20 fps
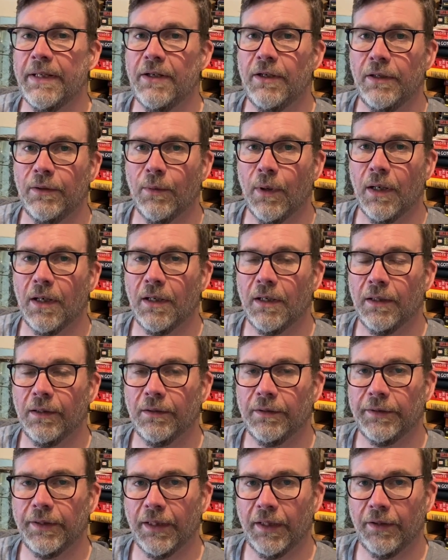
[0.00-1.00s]
who are,
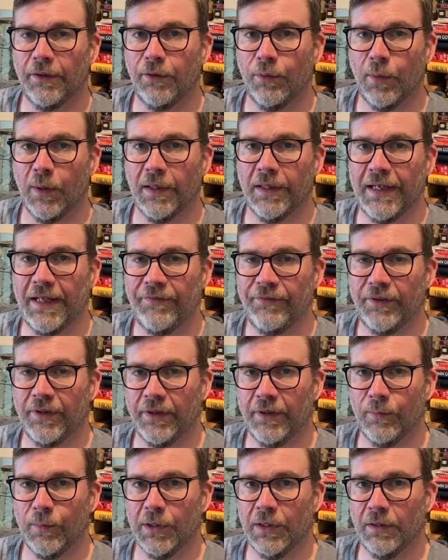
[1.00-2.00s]
you know, who are left in
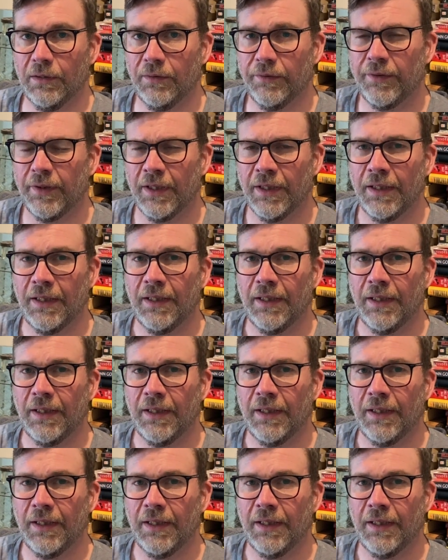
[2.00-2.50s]
the world